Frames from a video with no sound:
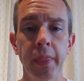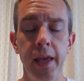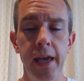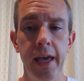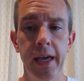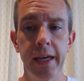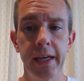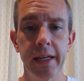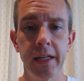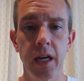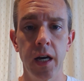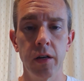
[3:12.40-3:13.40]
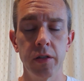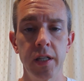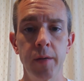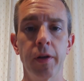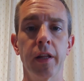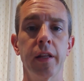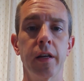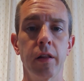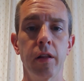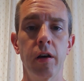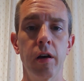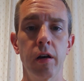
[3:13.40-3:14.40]
and I'll typically
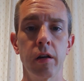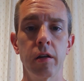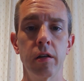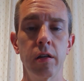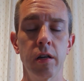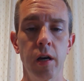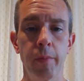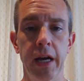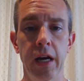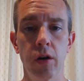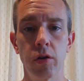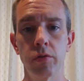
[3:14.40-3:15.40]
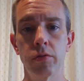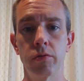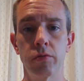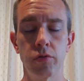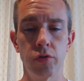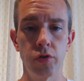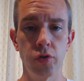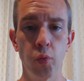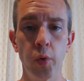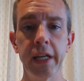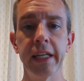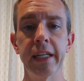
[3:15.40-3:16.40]
clock about
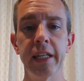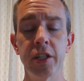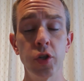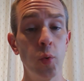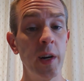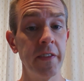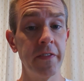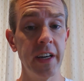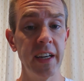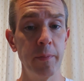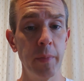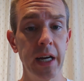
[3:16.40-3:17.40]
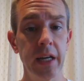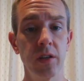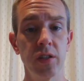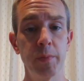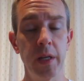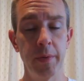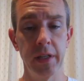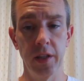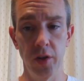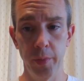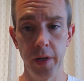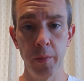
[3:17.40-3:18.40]
20, 25 miles, maybe a
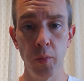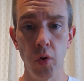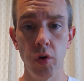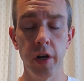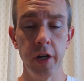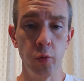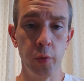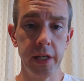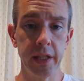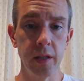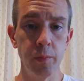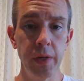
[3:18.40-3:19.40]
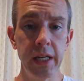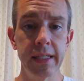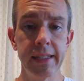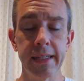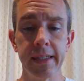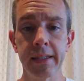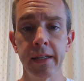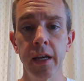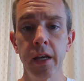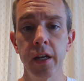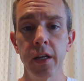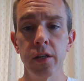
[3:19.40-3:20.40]
little bit more on a weekly basis.
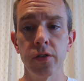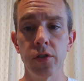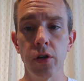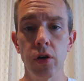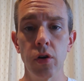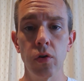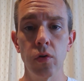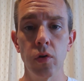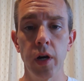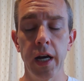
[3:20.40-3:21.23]
So